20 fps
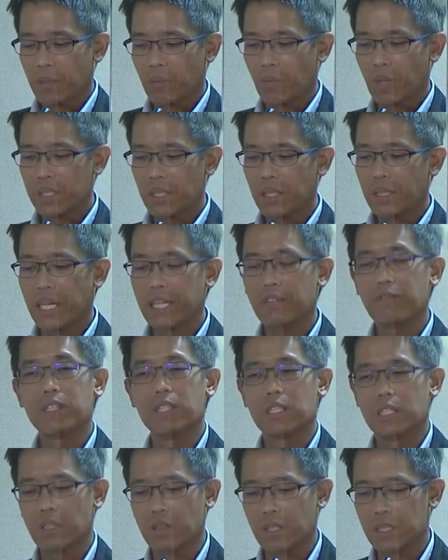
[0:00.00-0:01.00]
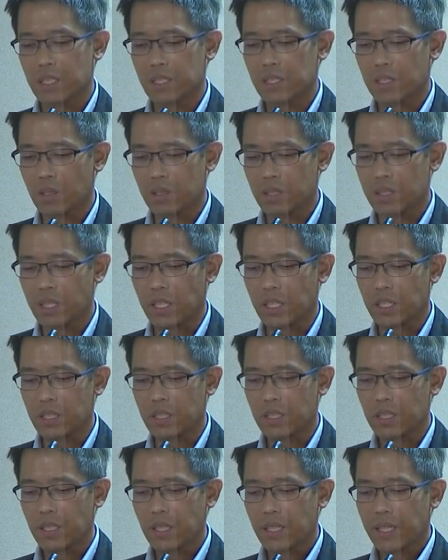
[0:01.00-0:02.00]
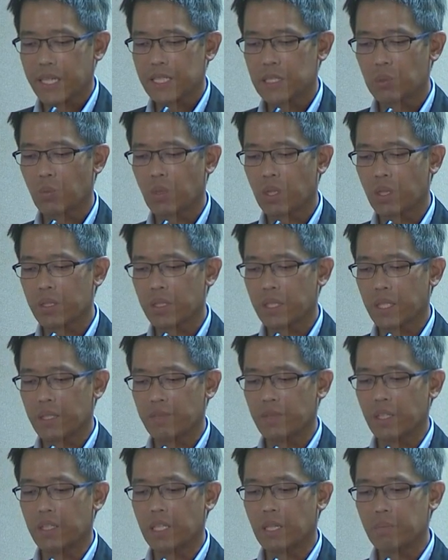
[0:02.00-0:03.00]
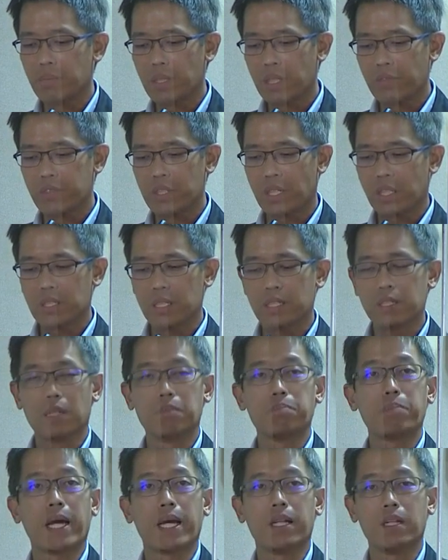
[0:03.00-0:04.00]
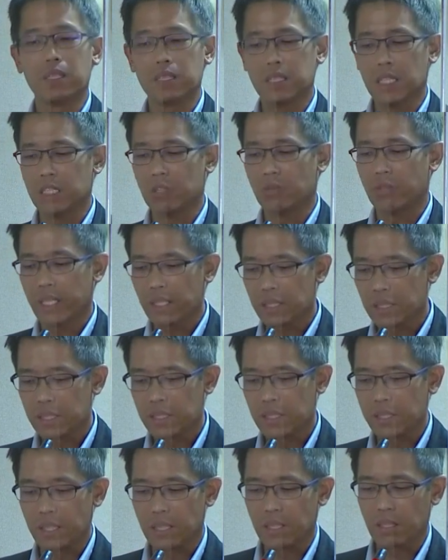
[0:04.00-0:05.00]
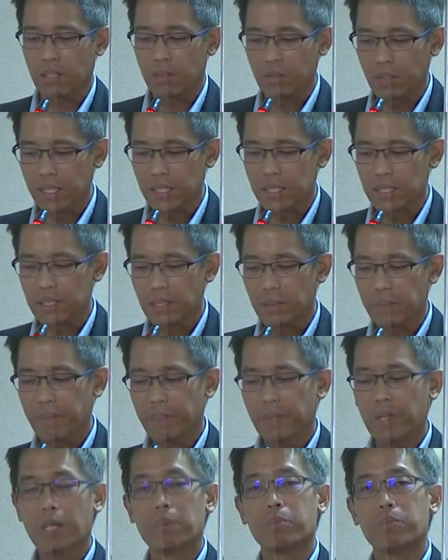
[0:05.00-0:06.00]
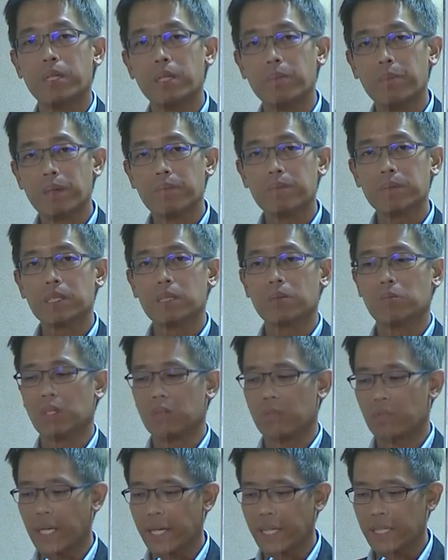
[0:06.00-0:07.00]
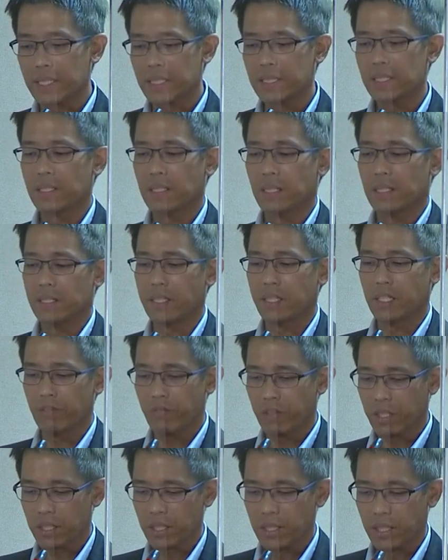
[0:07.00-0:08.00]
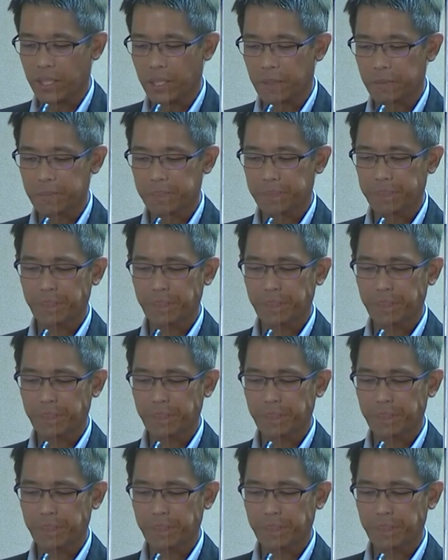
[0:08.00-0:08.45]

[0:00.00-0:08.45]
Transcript: while the Life Insurance Association has warned that if the number of doctors on panels is recklessly increased, premiums will rise significantly.